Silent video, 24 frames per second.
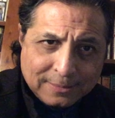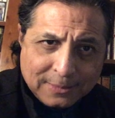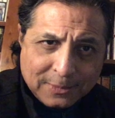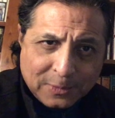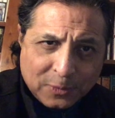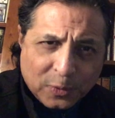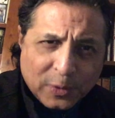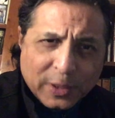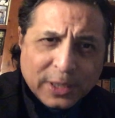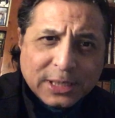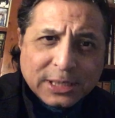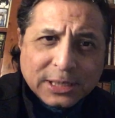
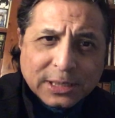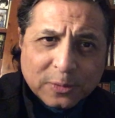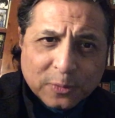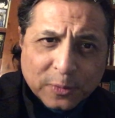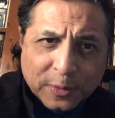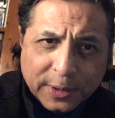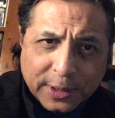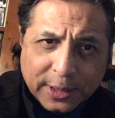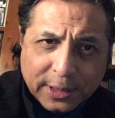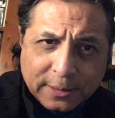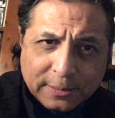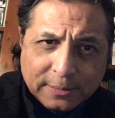reason
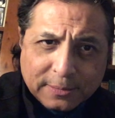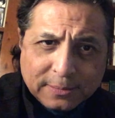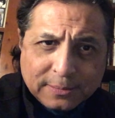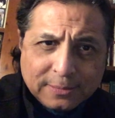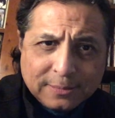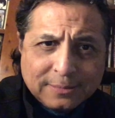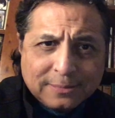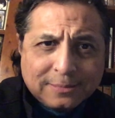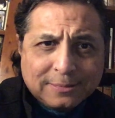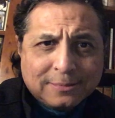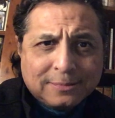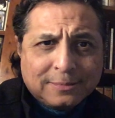with them.
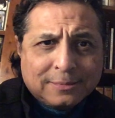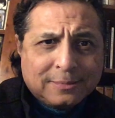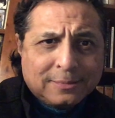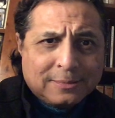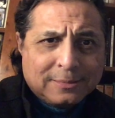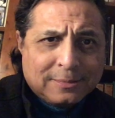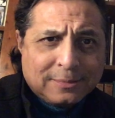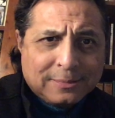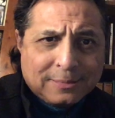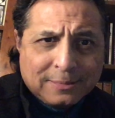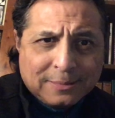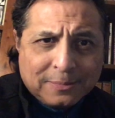
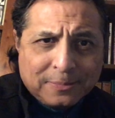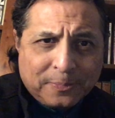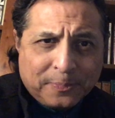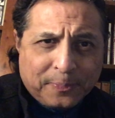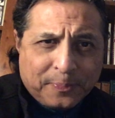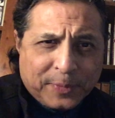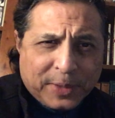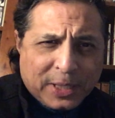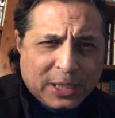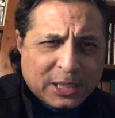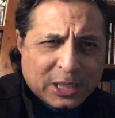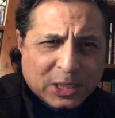
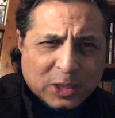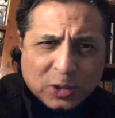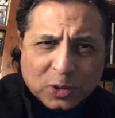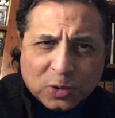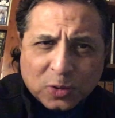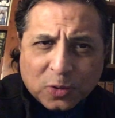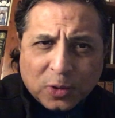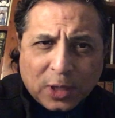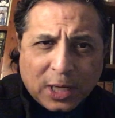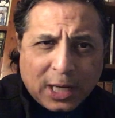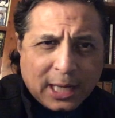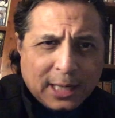He
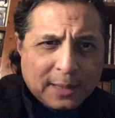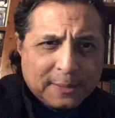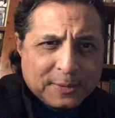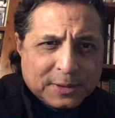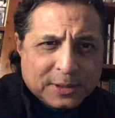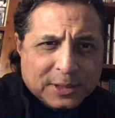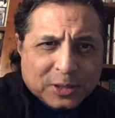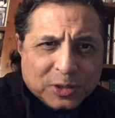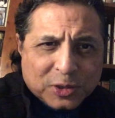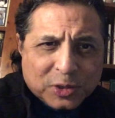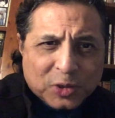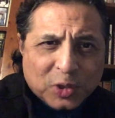describes
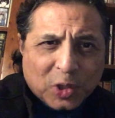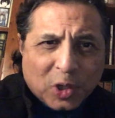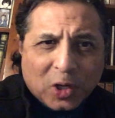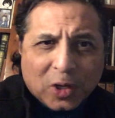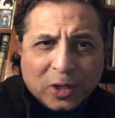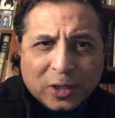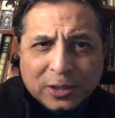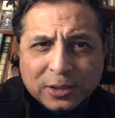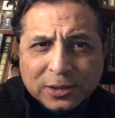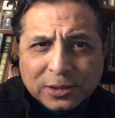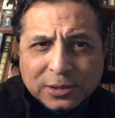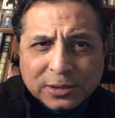the
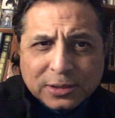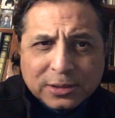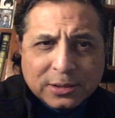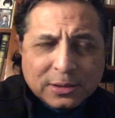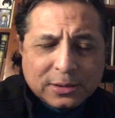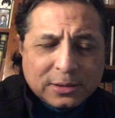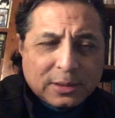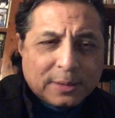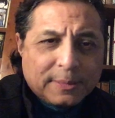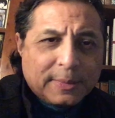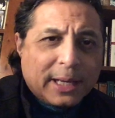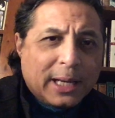stars,
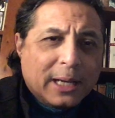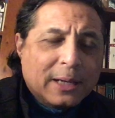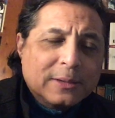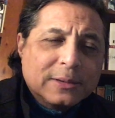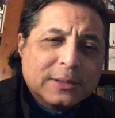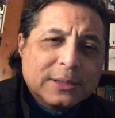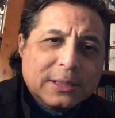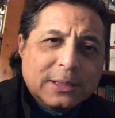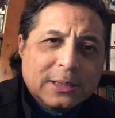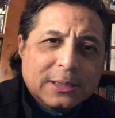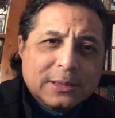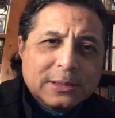the
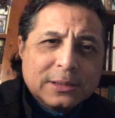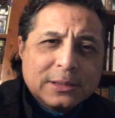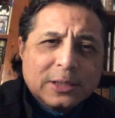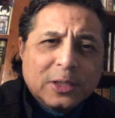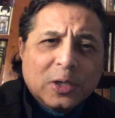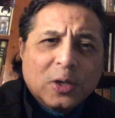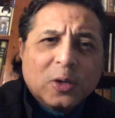mountains, the